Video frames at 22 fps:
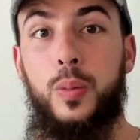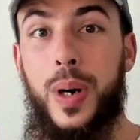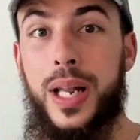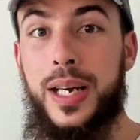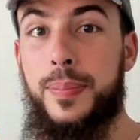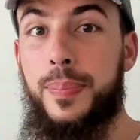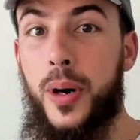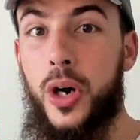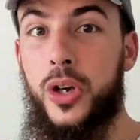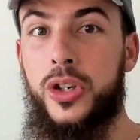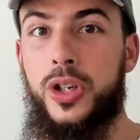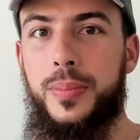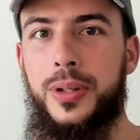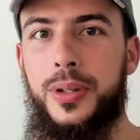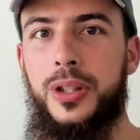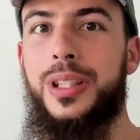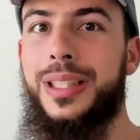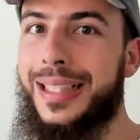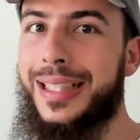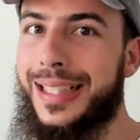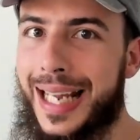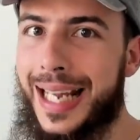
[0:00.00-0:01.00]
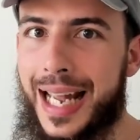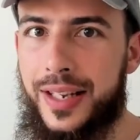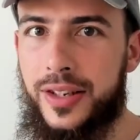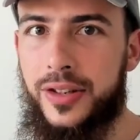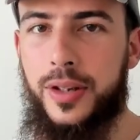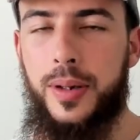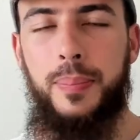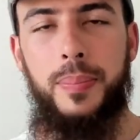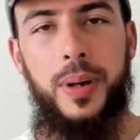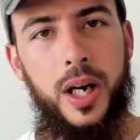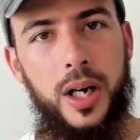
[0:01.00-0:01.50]
and when possible,
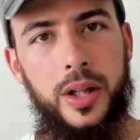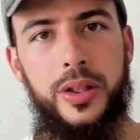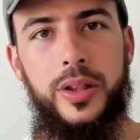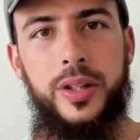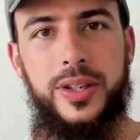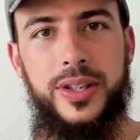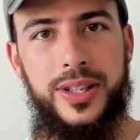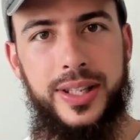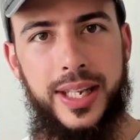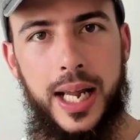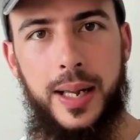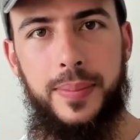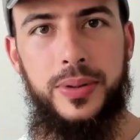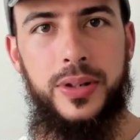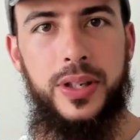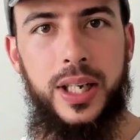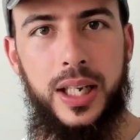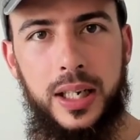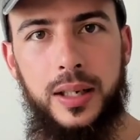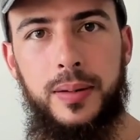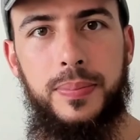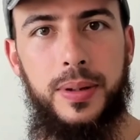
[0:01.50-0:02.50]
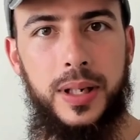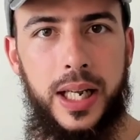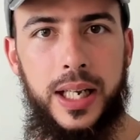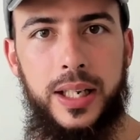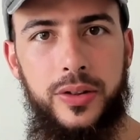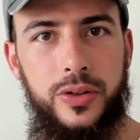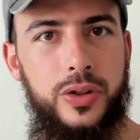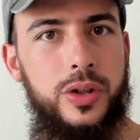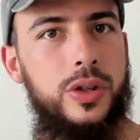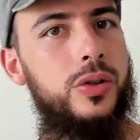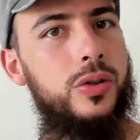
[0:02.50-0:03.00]
yes, put the steps in
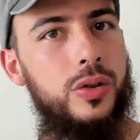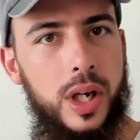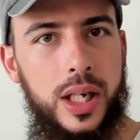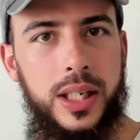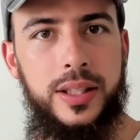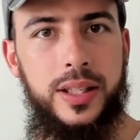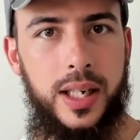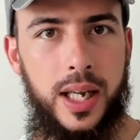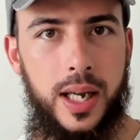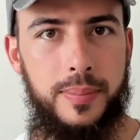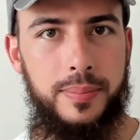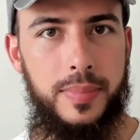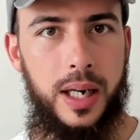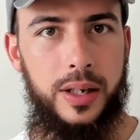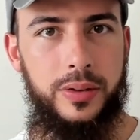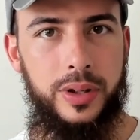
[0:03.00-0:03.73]
place to try to get